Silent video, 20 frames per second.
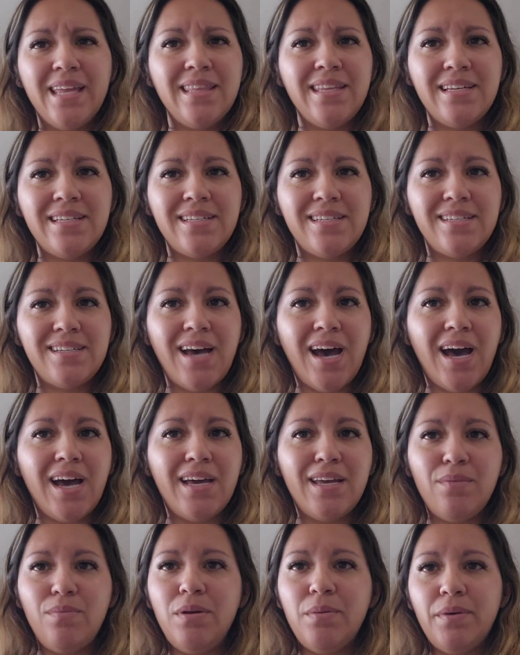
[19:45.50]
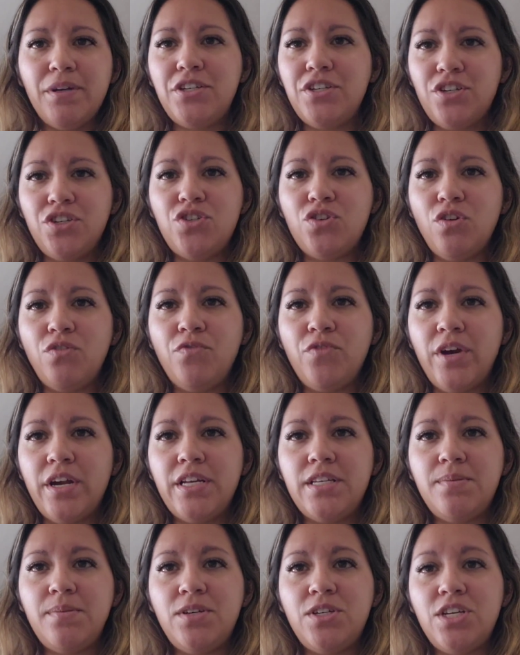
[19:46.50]
there's not going to be much to show for it,
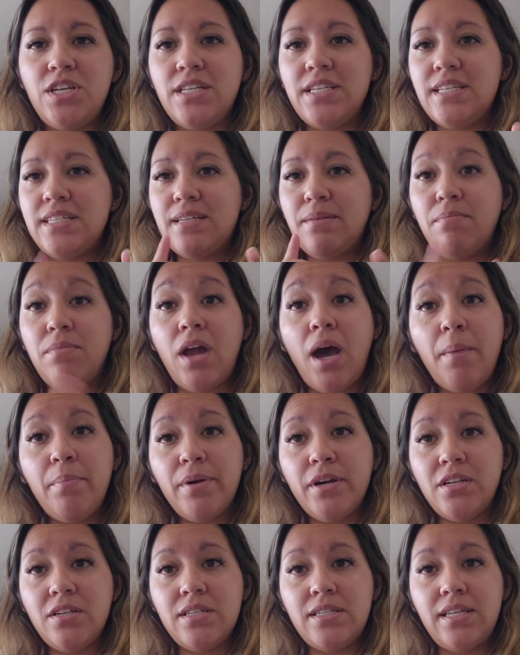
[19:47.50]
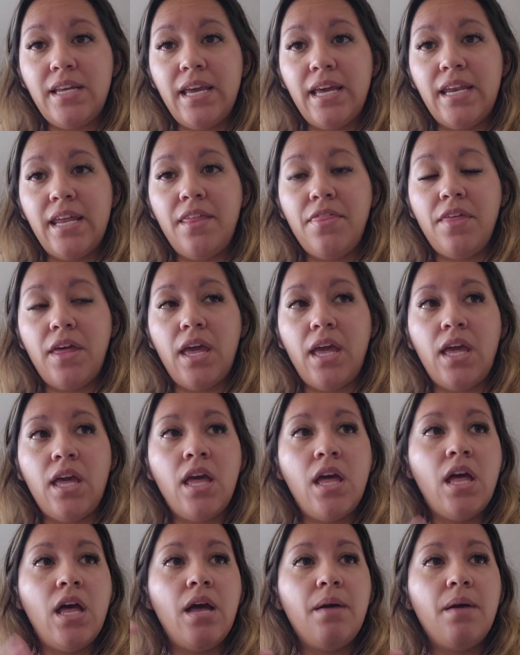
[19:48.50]
especially since I'm not purchasing anything,